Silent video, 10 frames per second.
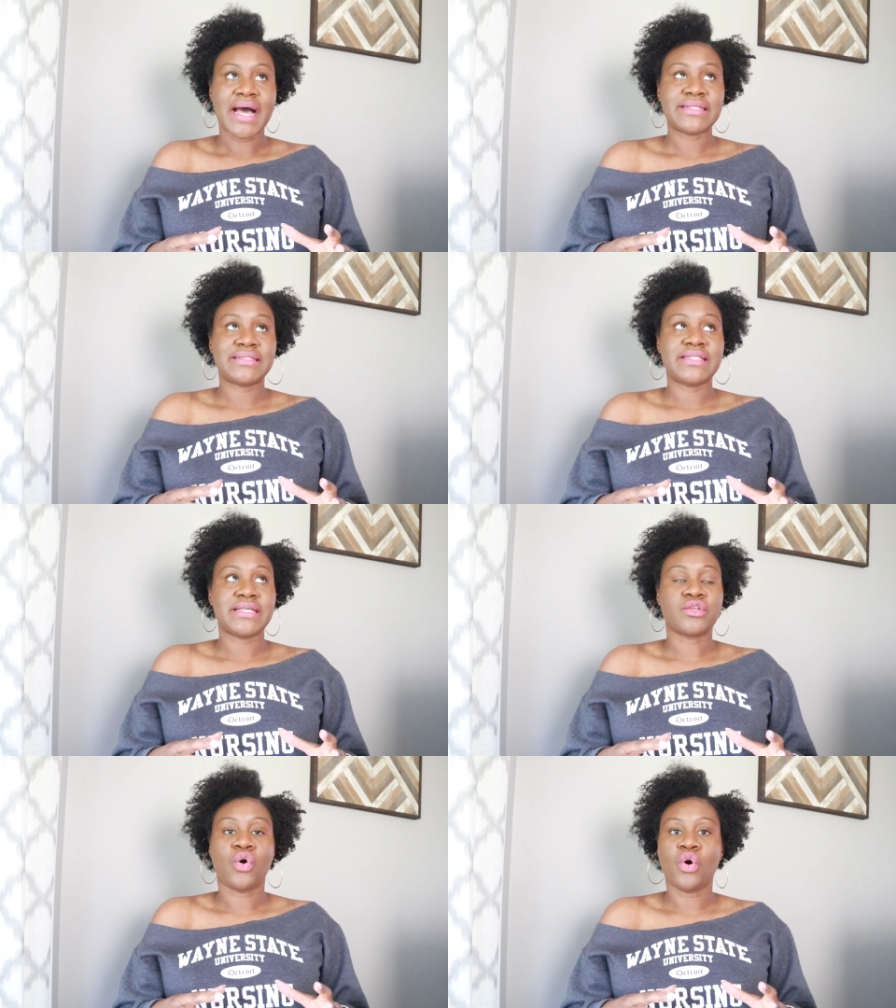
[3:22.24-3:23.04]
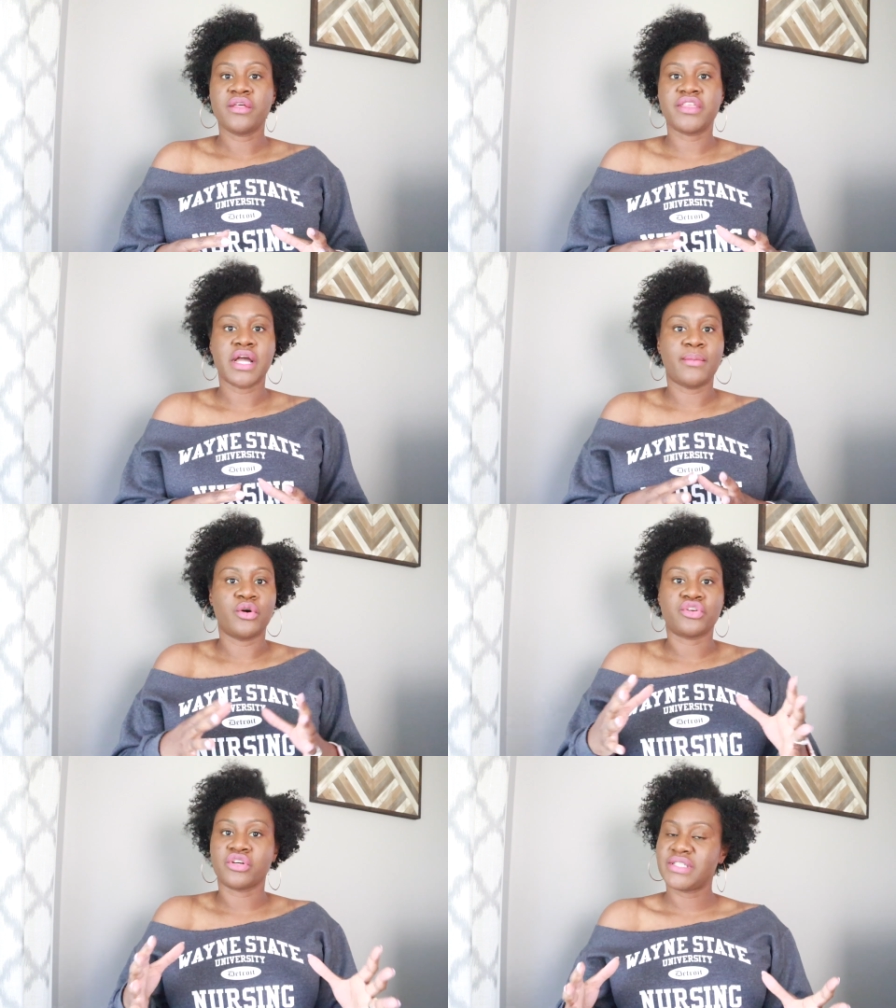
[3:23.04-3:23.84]
has this whole thing
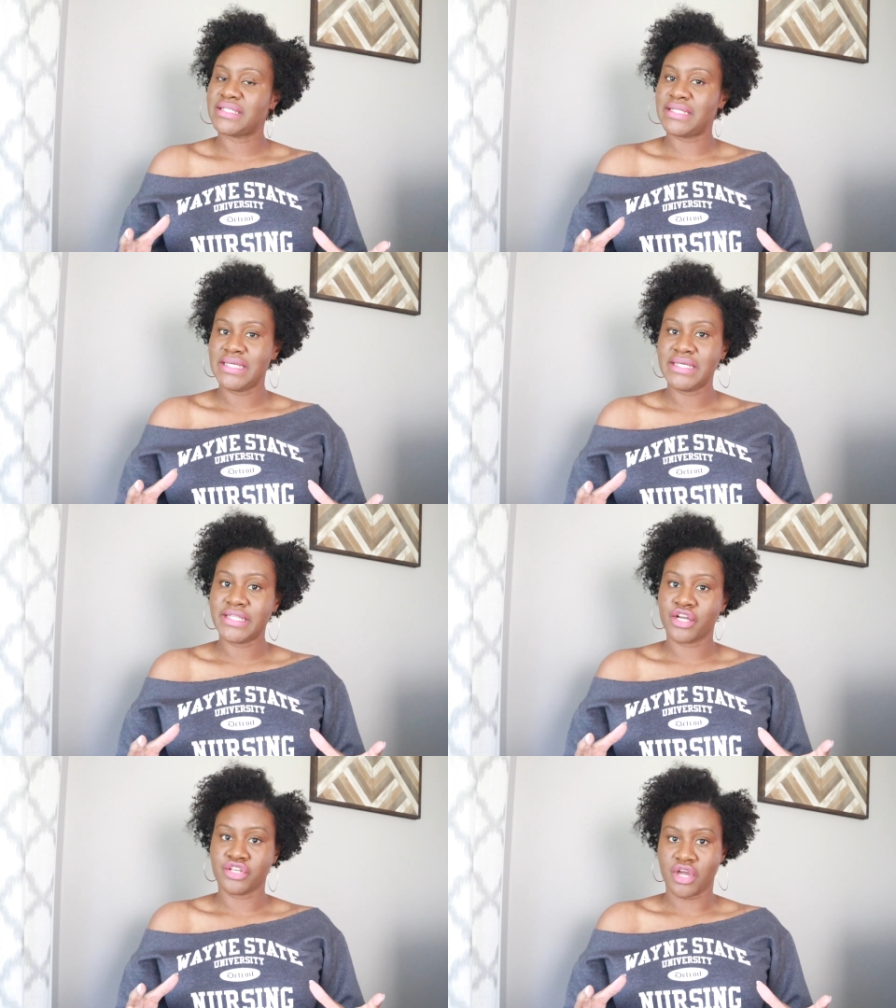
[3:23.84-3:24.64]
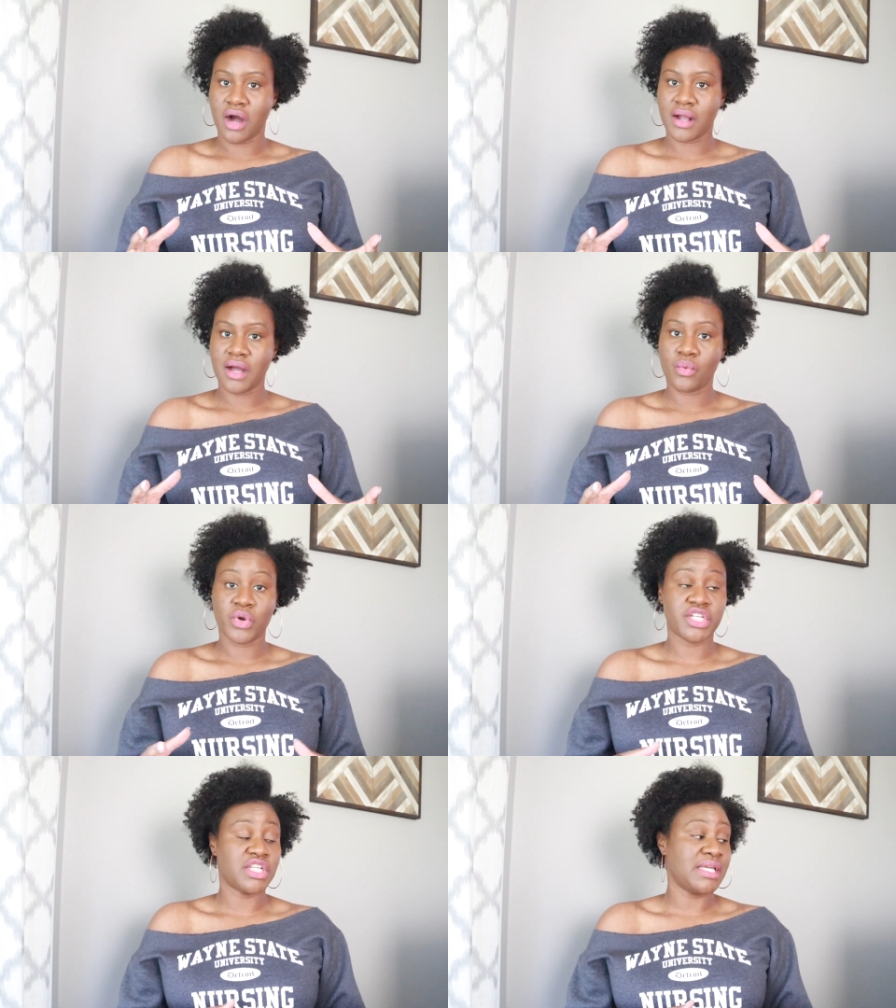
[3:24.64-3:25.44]
about nurses eat their young,
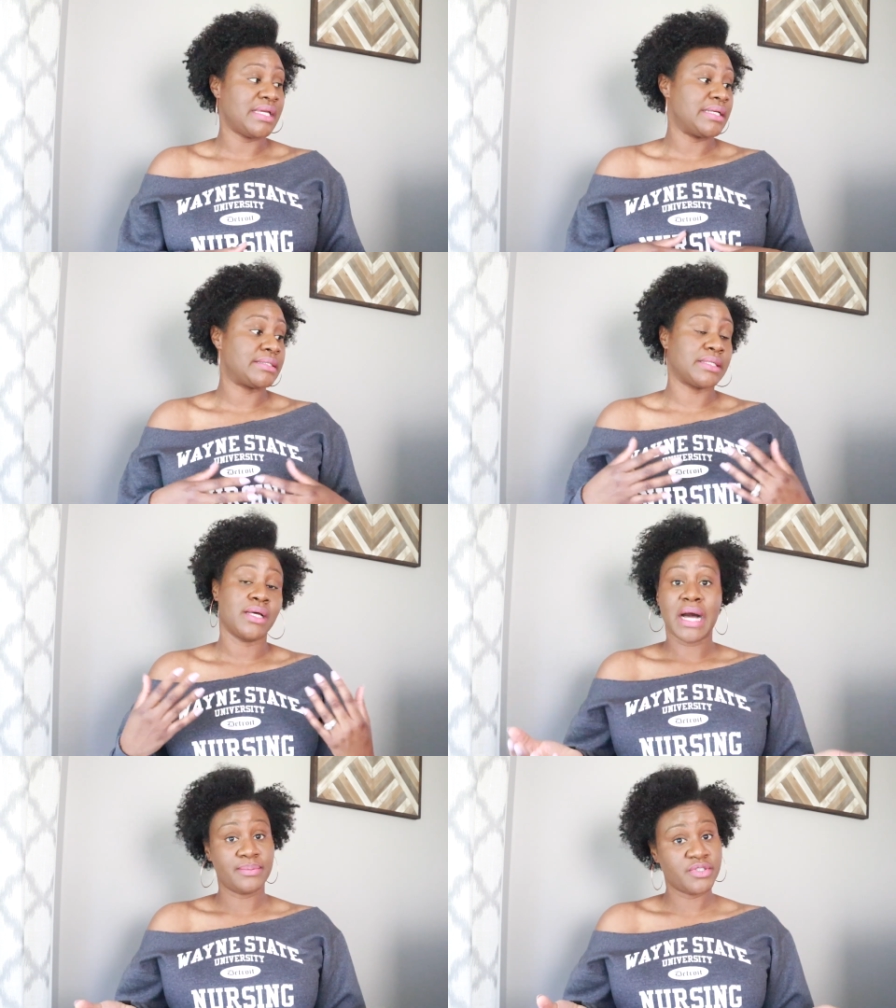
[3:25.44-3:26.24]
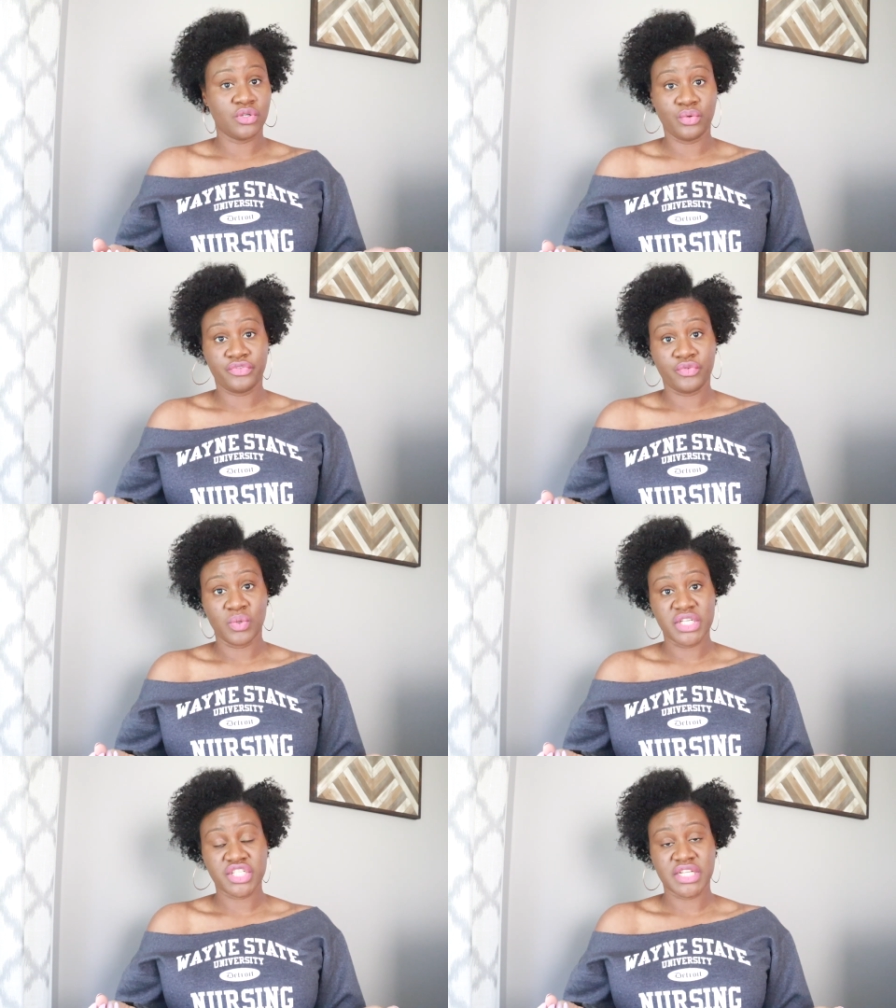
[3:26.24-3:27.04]
which is absolute
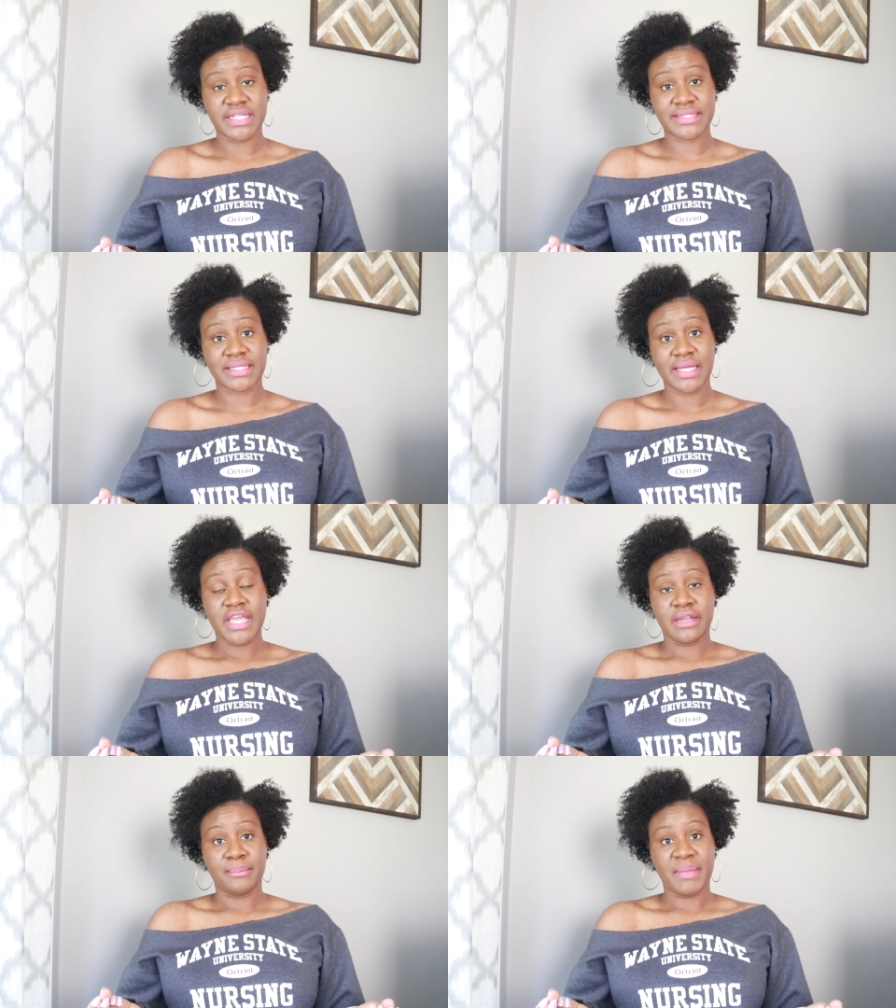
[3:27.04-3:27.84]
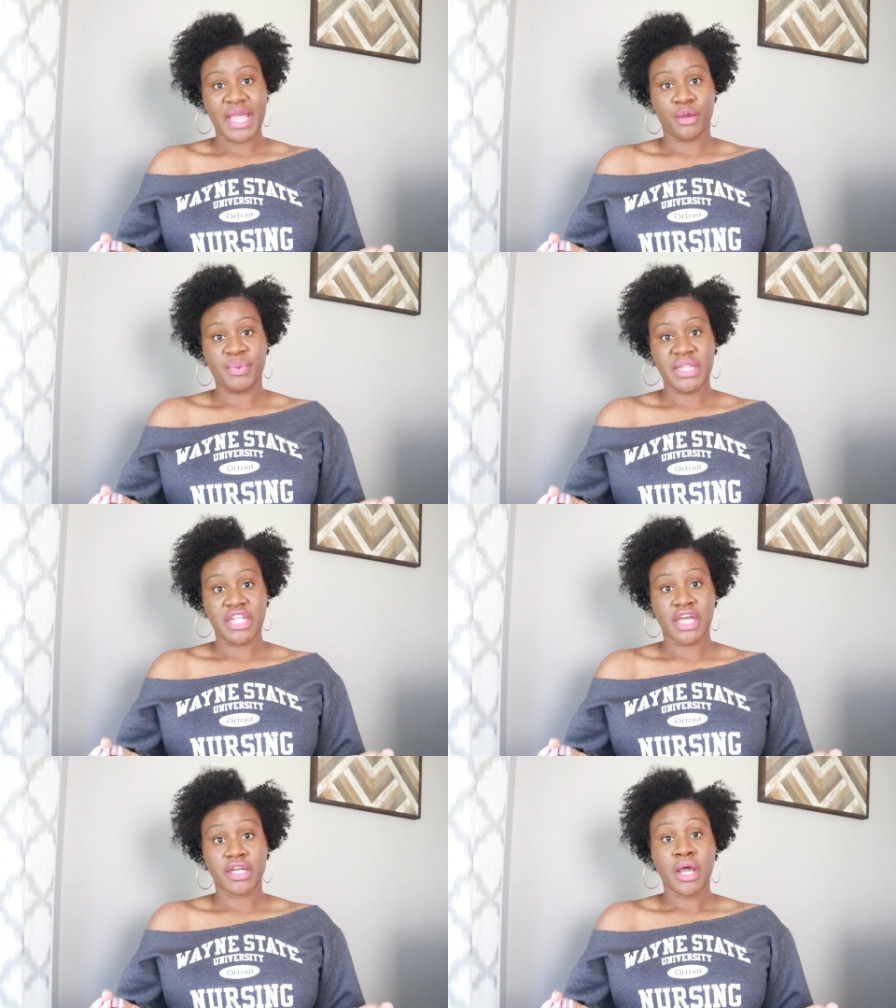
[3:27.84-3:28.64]
foolishness in my
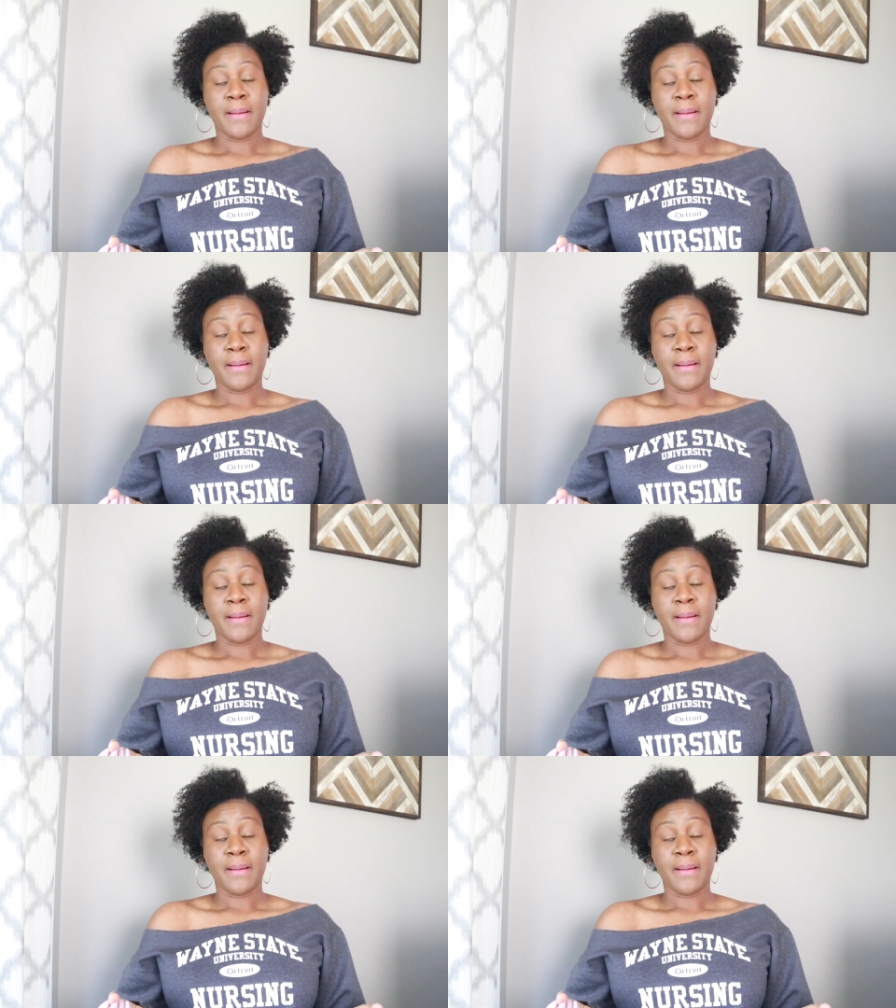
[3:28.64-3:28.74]
opinion.